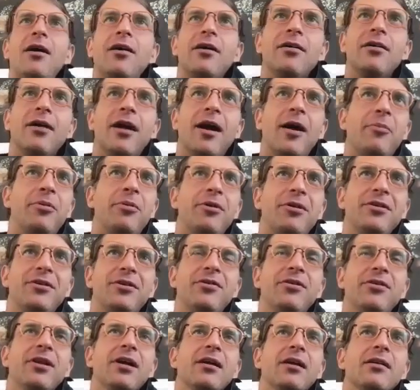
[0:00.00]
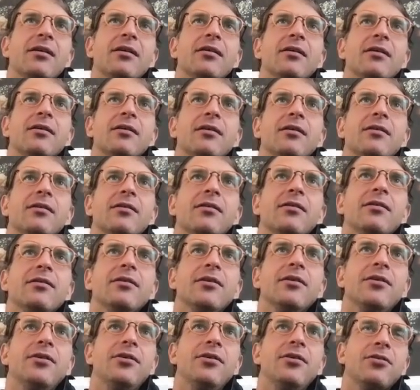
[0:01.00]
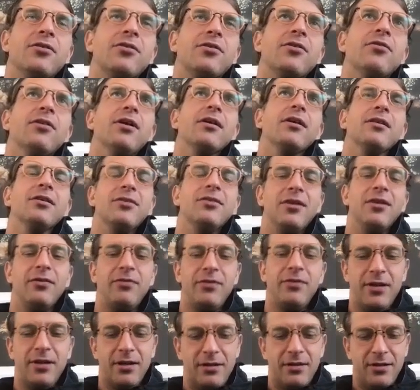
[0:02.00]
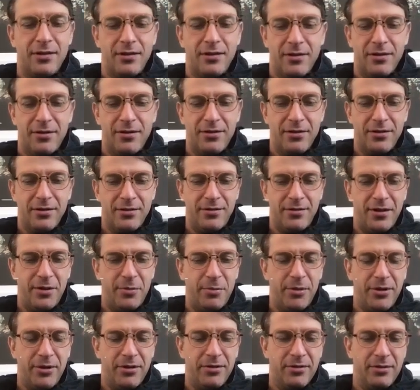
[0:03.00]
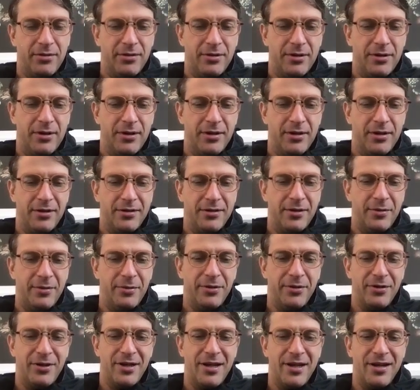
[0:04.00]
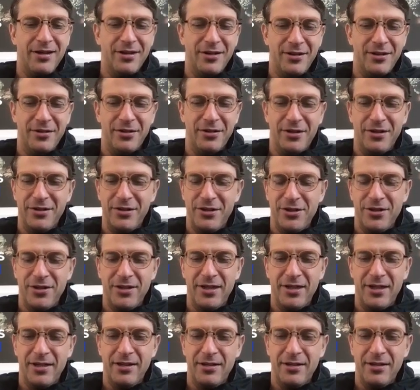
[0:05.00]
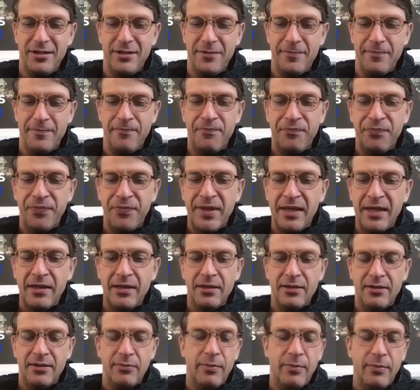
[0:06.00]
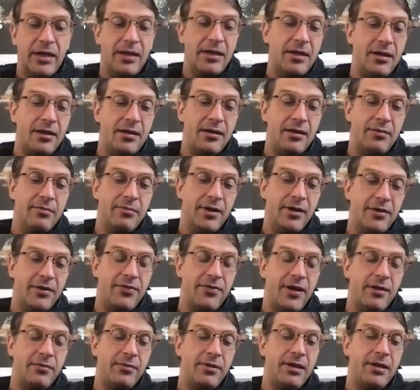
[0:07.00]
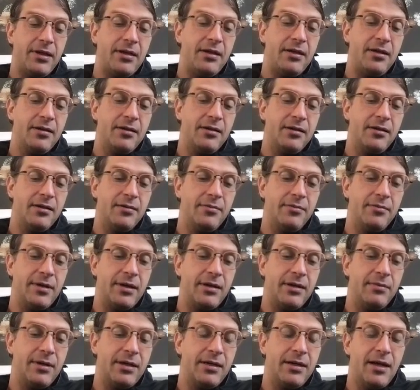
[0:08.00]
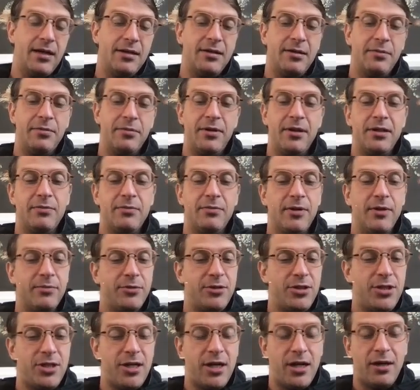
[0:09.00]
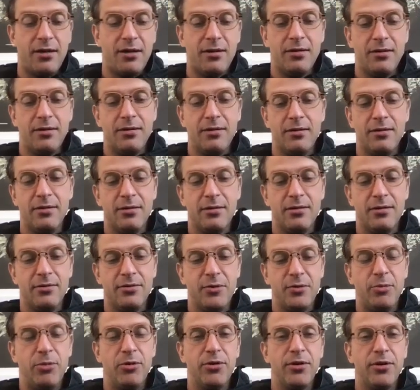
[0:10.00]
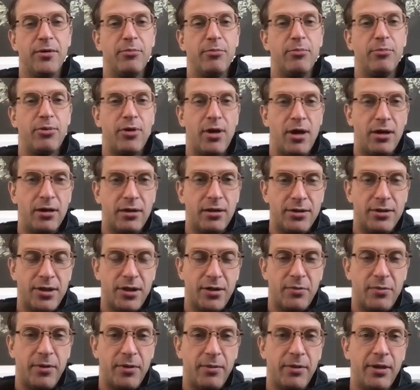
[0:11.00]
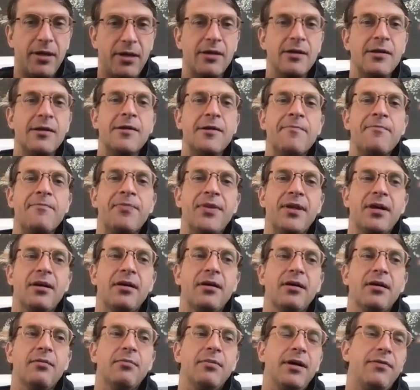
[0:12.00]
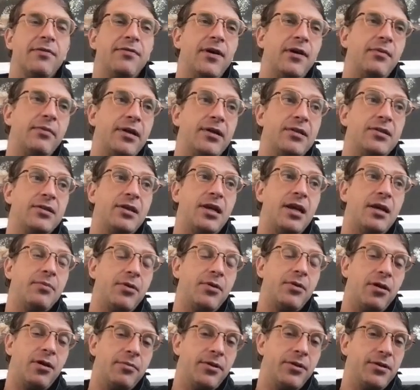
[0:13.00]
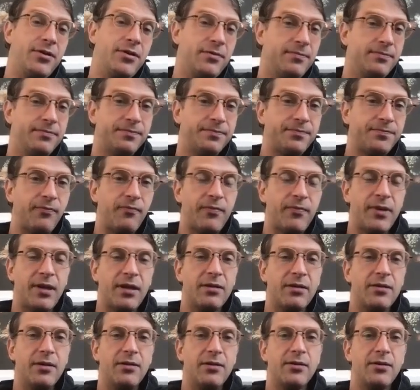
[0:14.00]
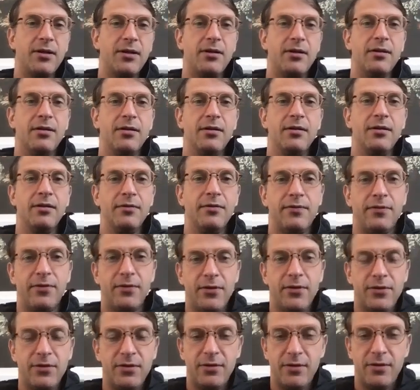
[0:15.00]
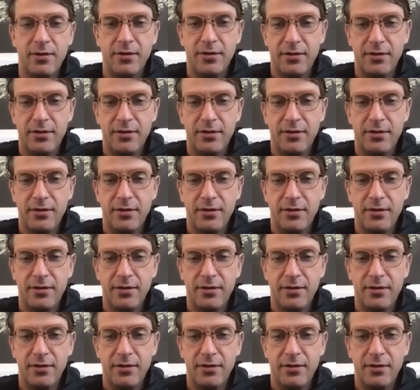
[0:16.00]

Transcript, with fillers: uh, happy to do that. Uh, you're correct. It's definitely not the the typical uh, typical kind of journey. Um, my my family, uh, my my dad's Lebanese, mom's Czech. Uh, was born in Prague, Czech Republic. Uh, my family escaped communism, so that was kind of the the first